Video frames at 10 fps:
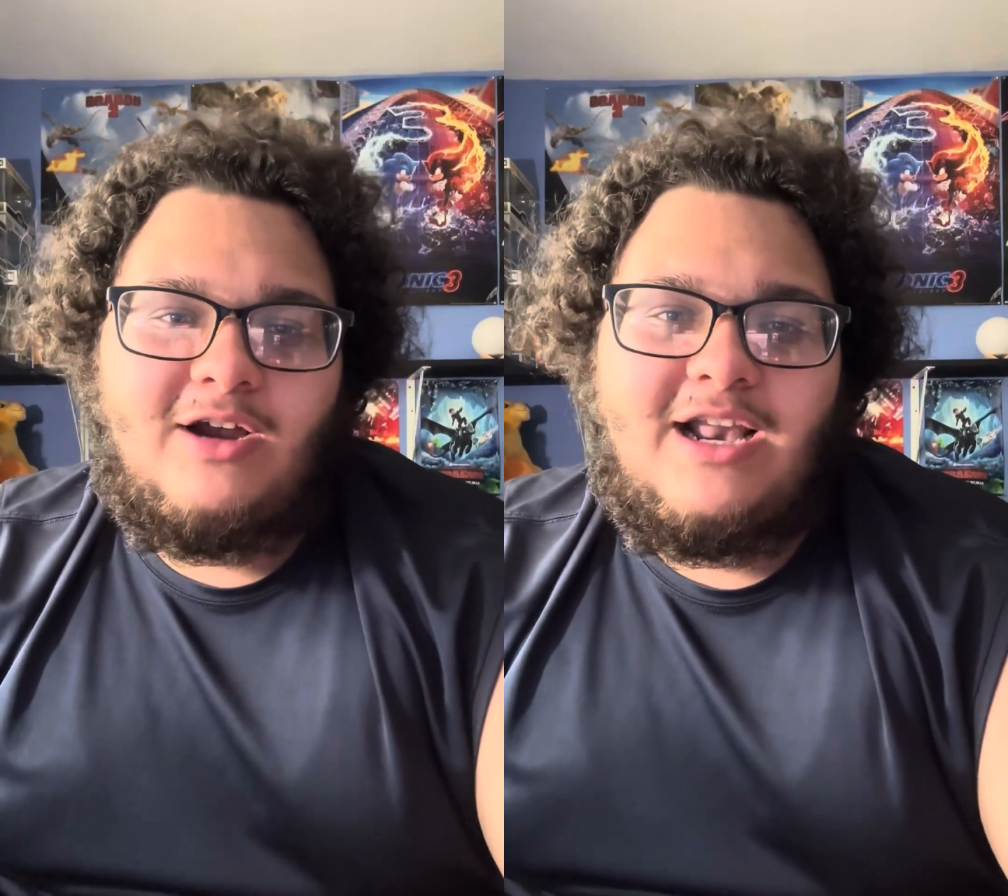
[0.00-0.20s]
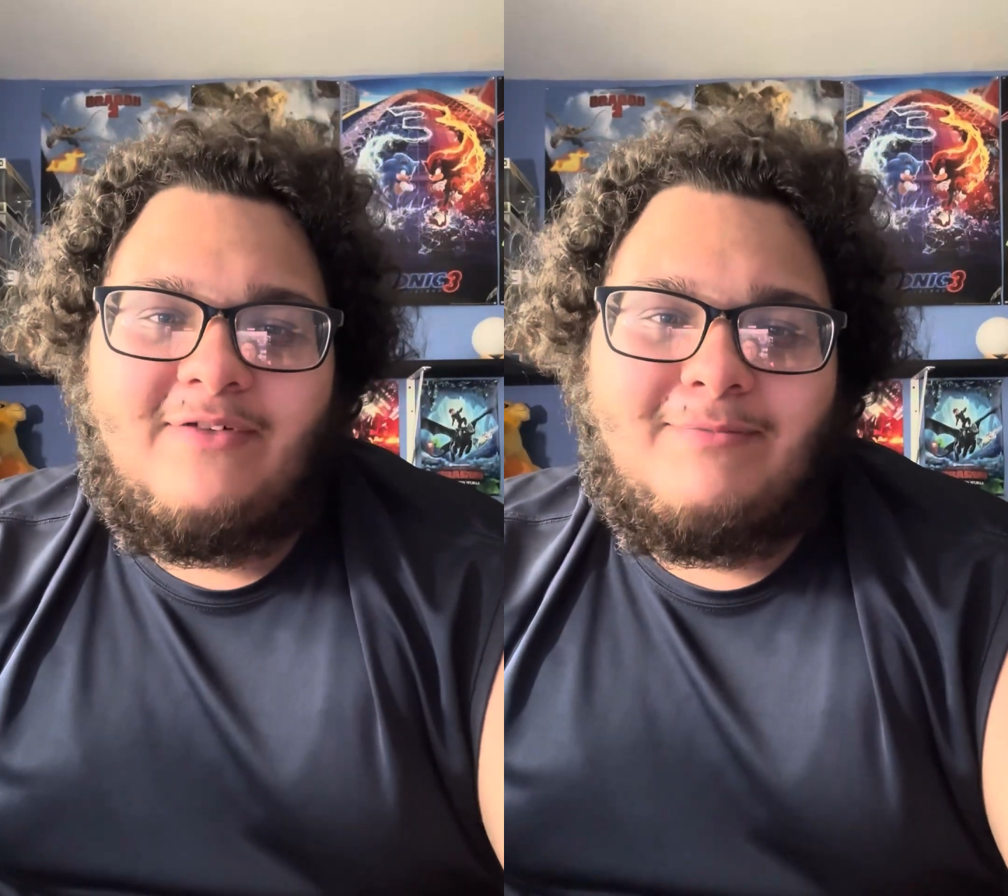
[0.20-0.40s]

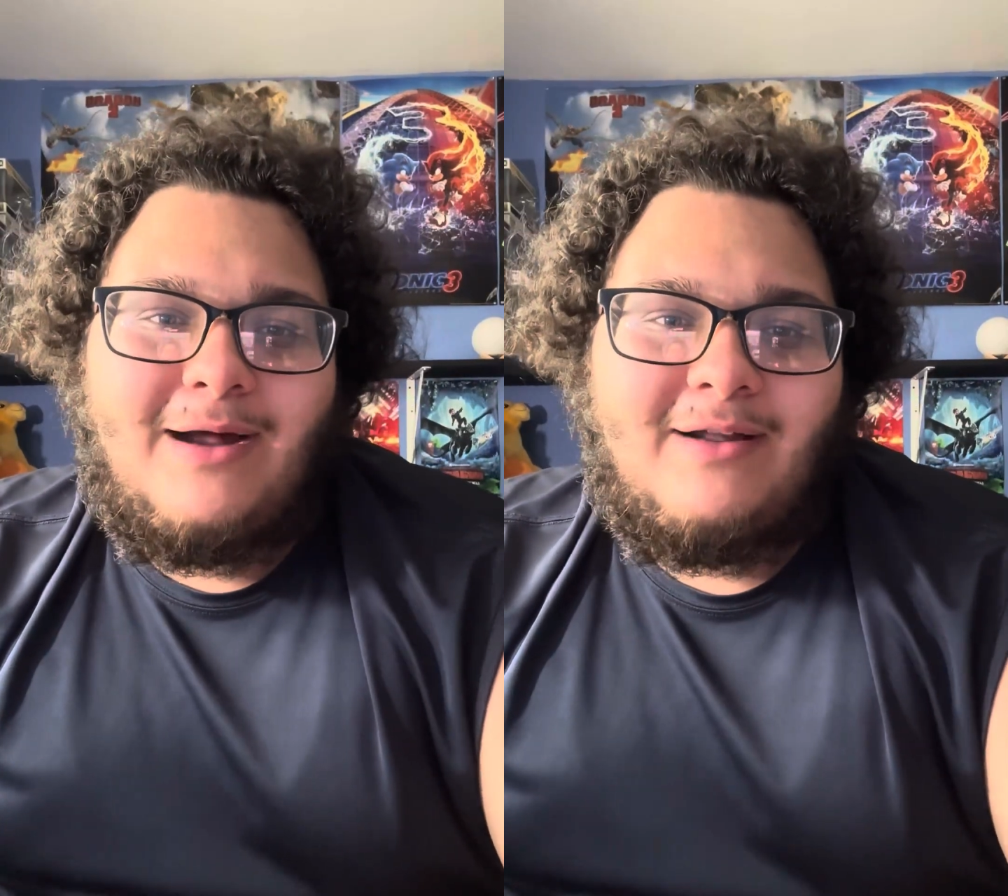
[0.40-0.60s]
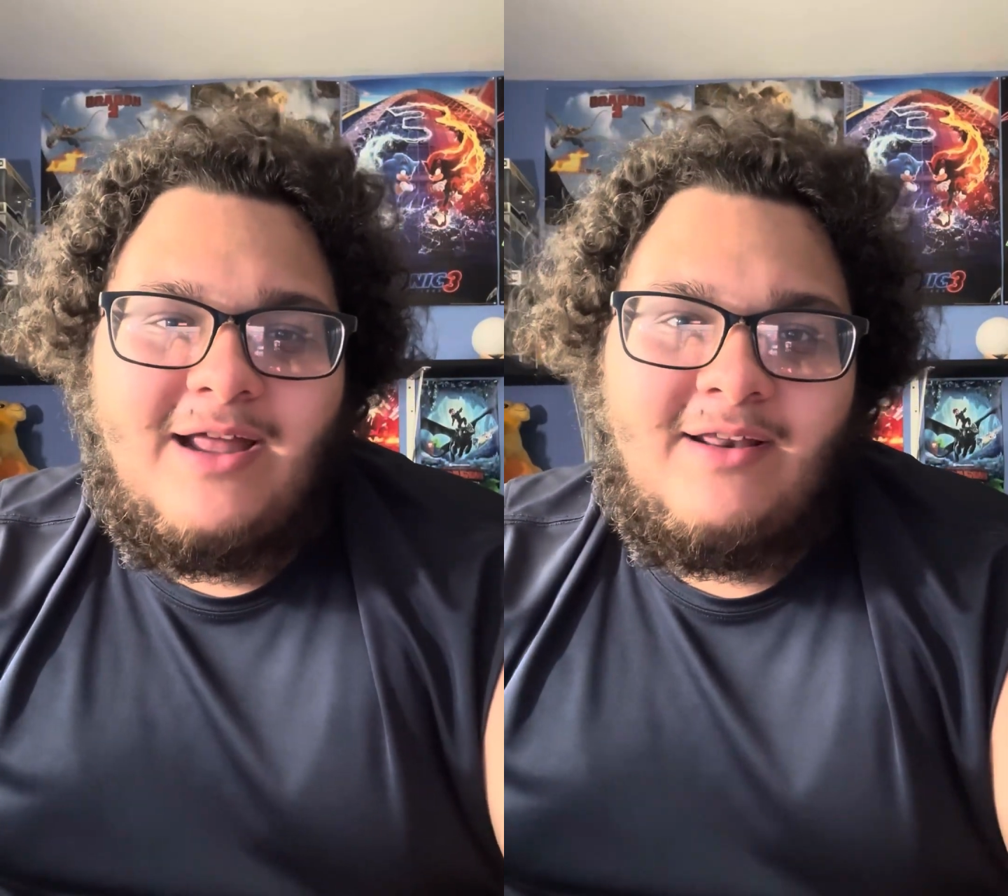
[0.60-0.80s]
And if
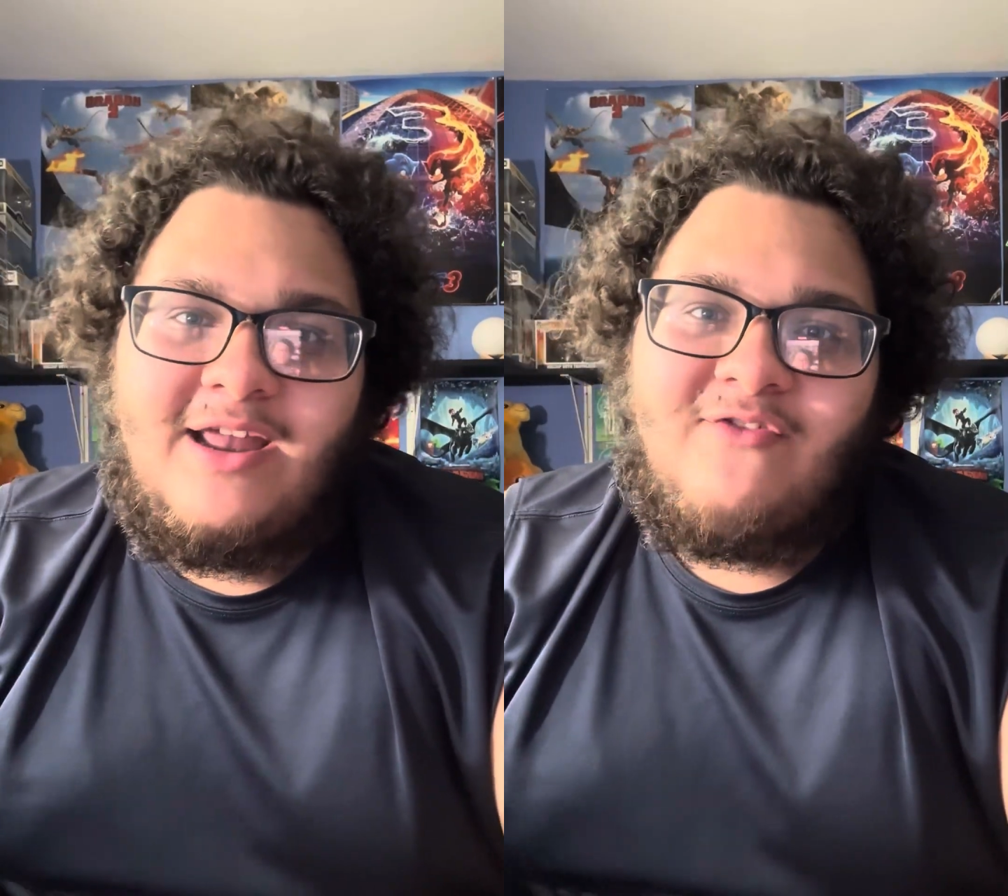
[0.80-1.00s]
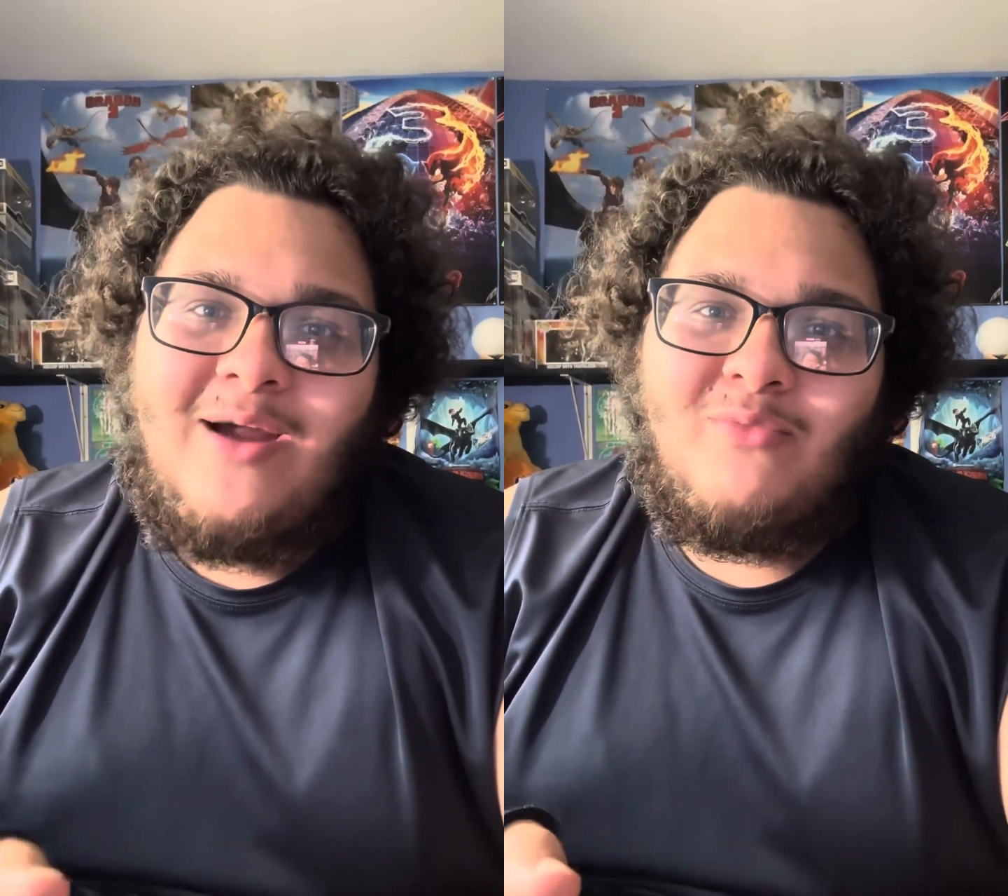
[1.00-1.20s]

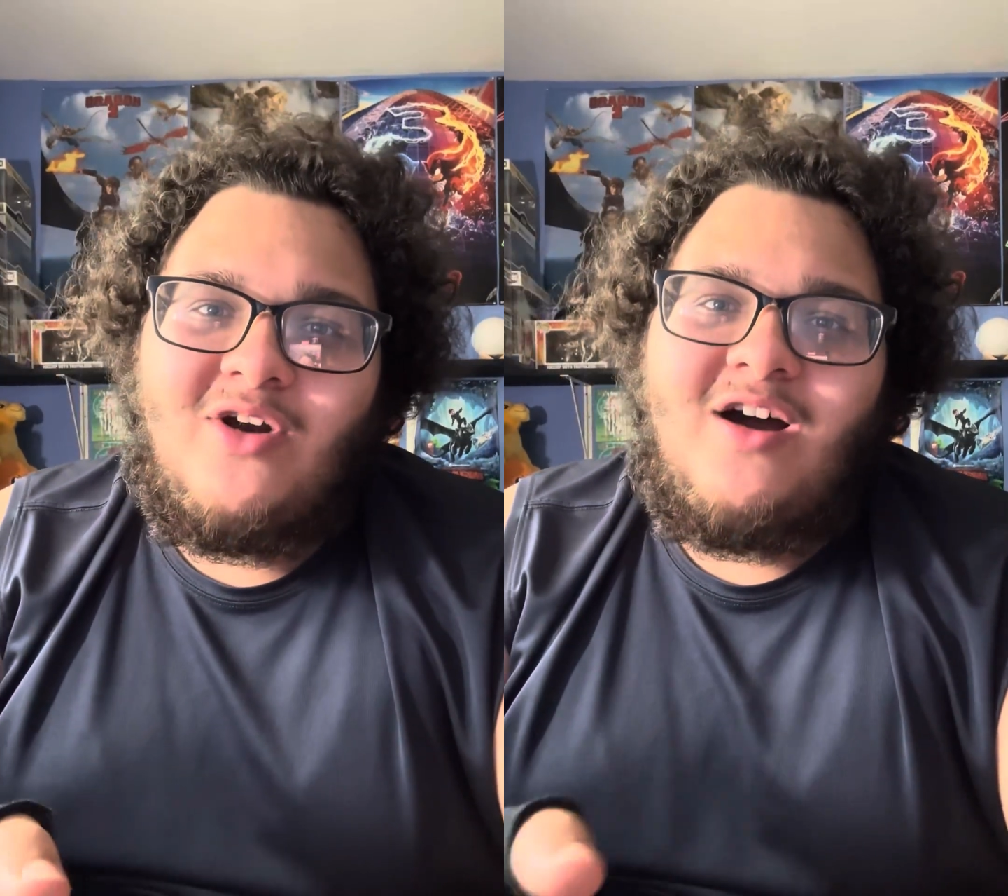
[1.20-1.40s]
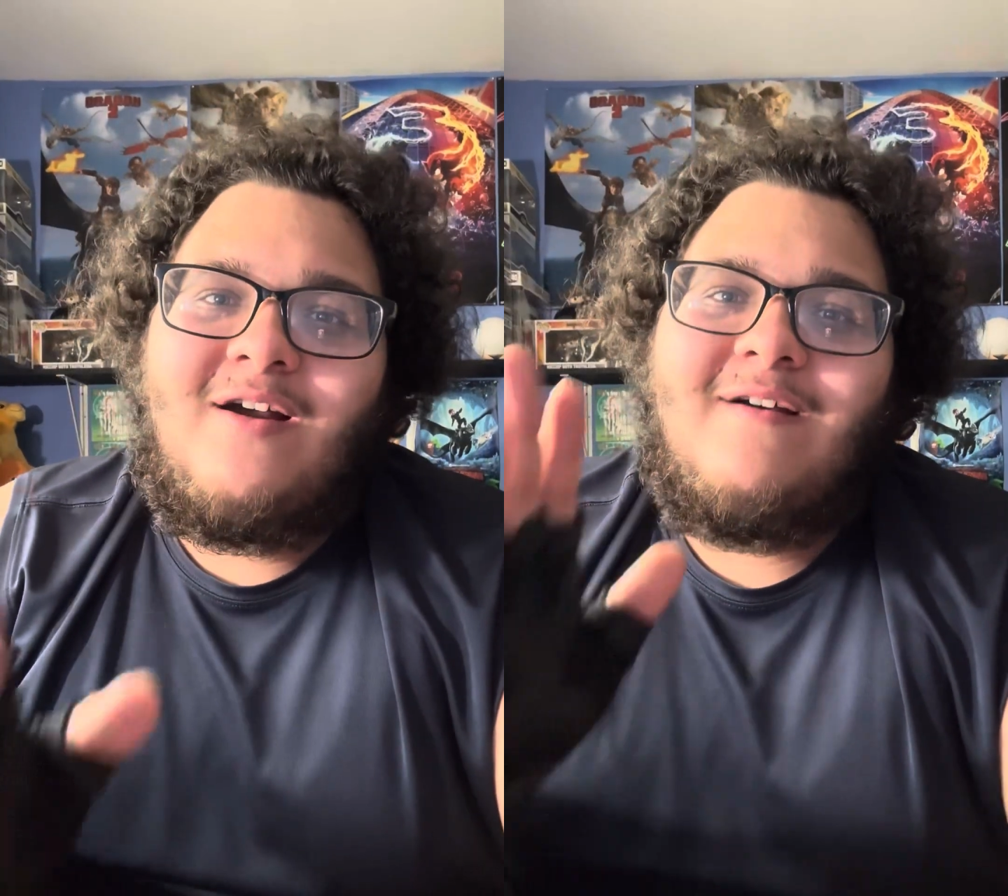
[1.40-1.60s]
I'm
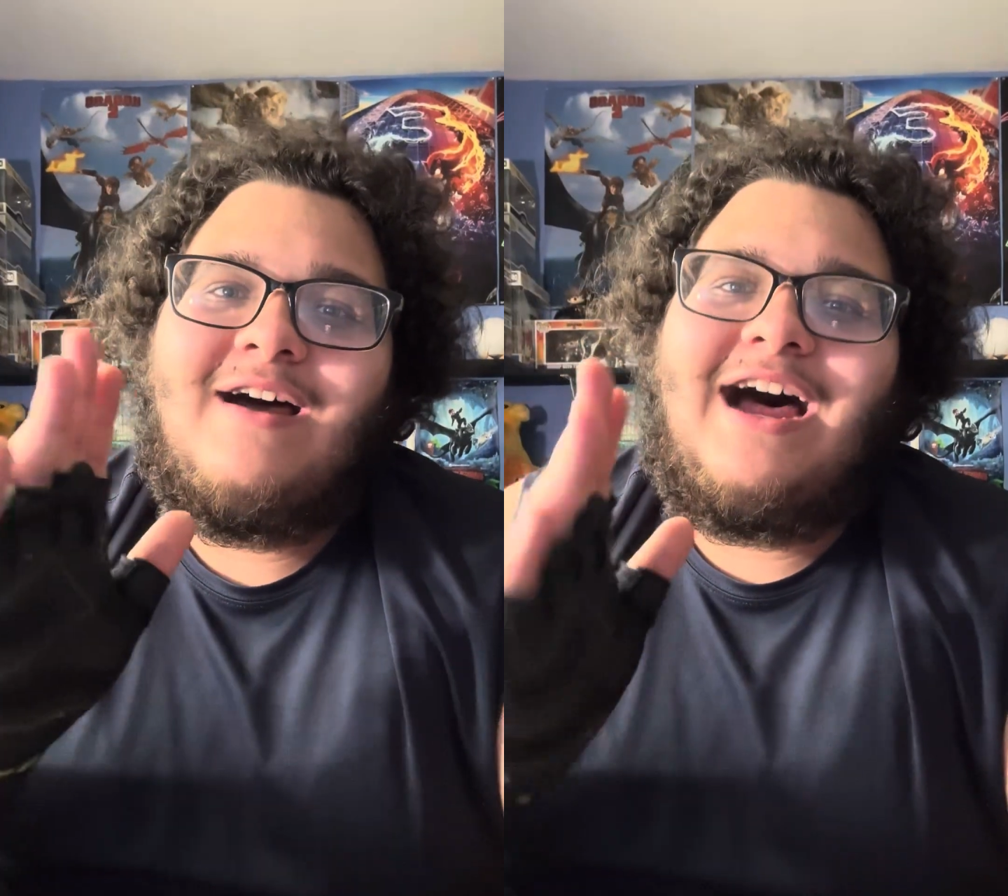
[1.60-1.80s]
wrong,